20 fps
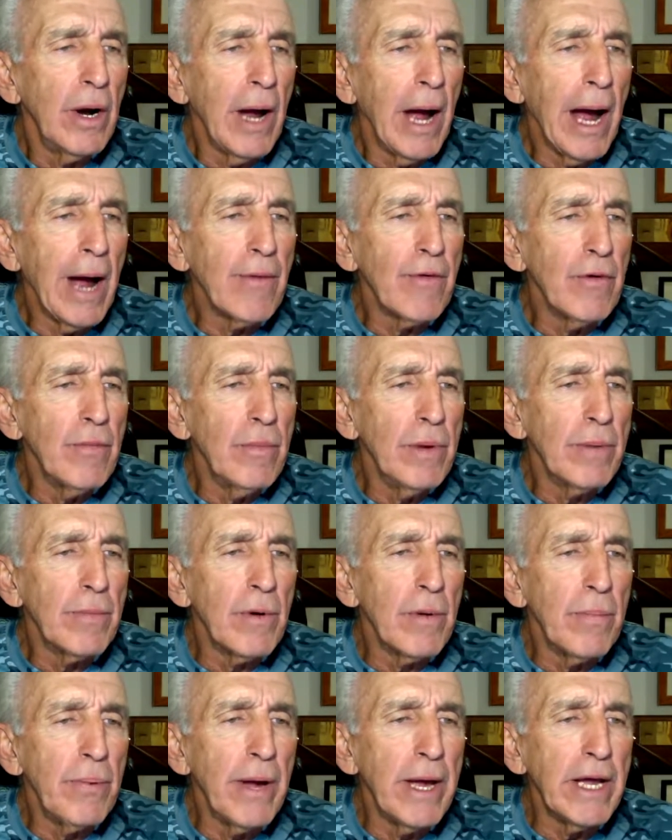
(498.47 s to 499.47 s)
remember
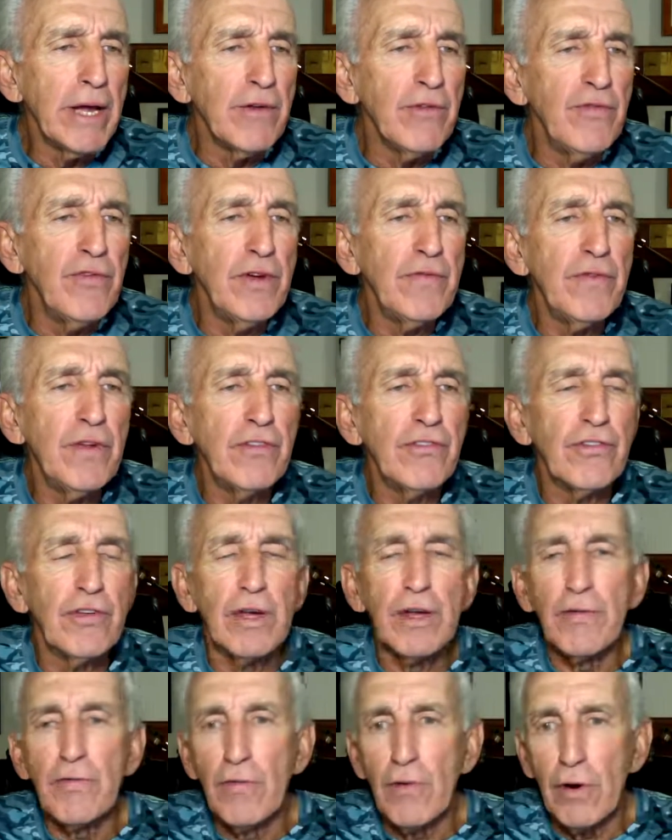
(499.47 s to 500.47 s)
paying 50
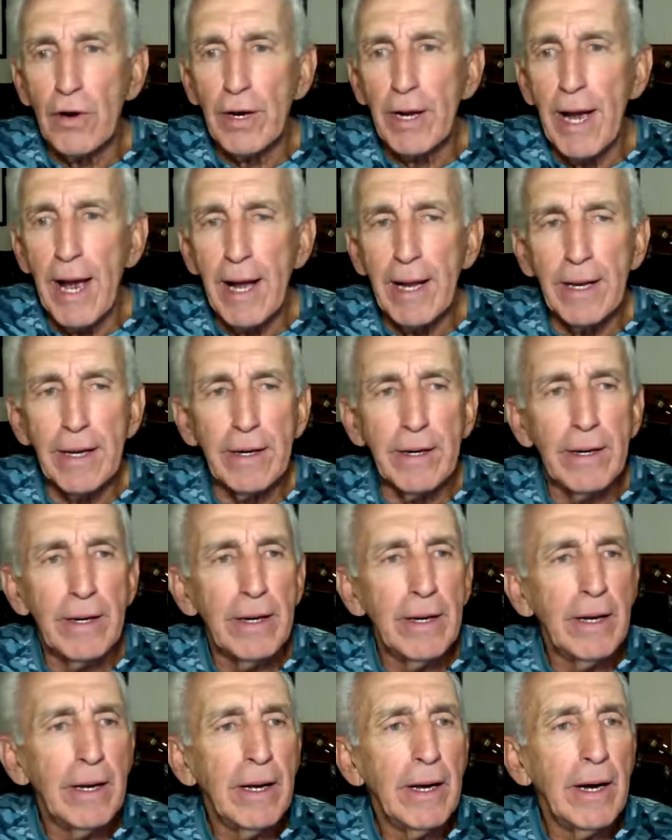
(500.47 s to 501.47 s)
cents for a gallon
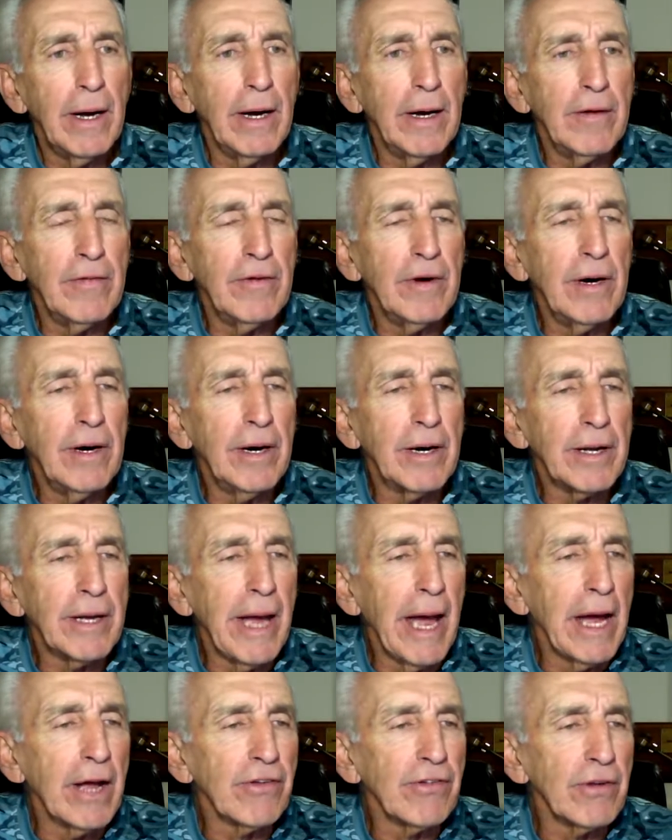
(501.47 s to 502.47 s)
of
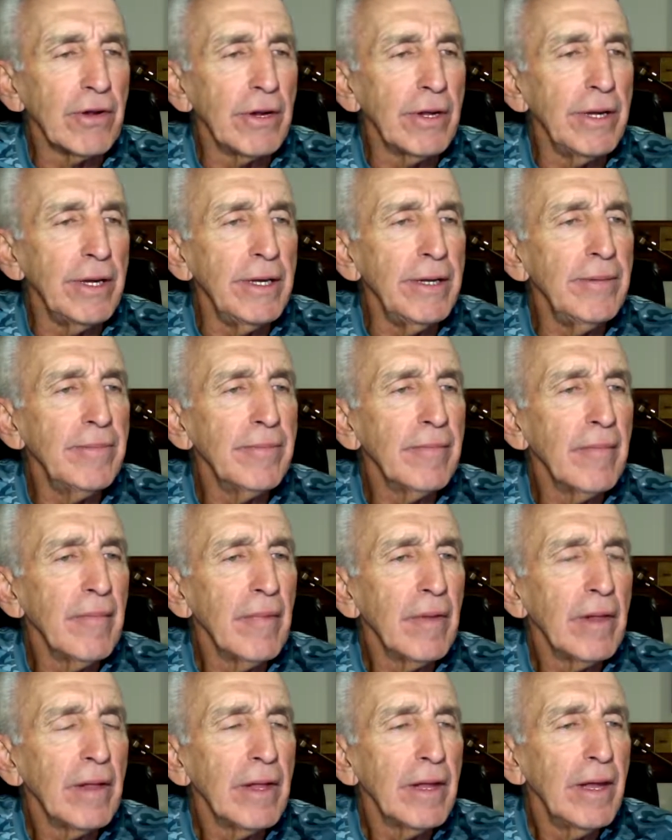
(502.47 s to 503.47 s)
gasoline.
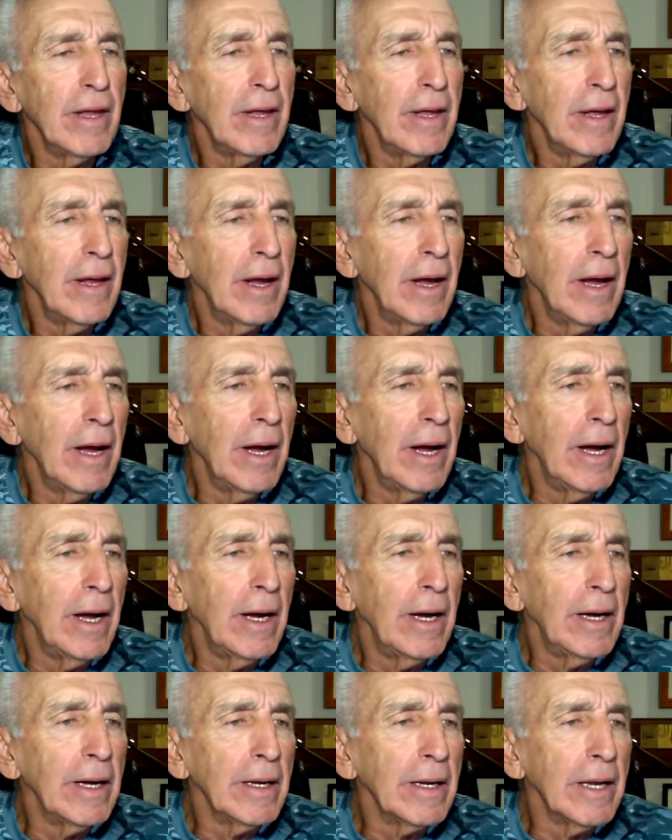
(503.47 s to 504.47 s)

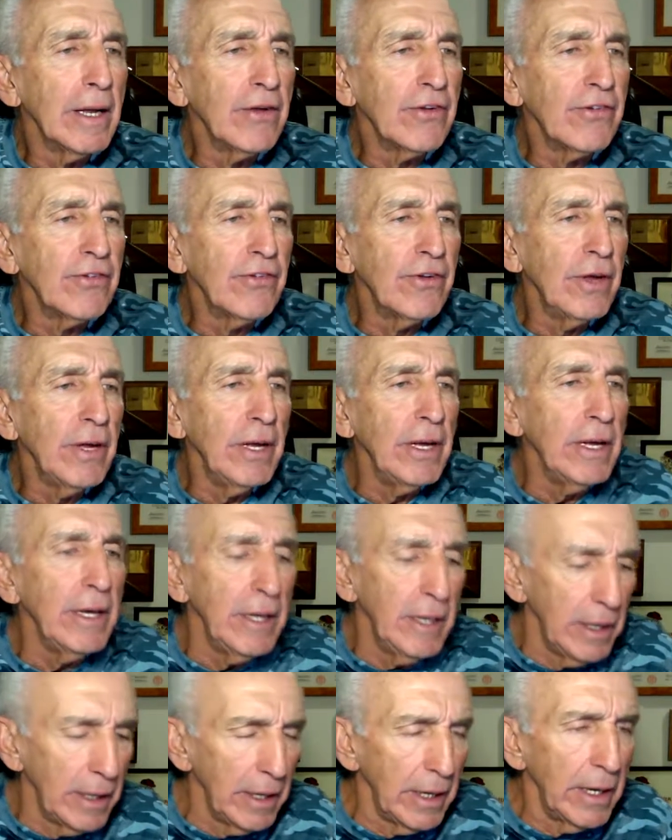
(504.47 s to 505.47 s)
Let's see.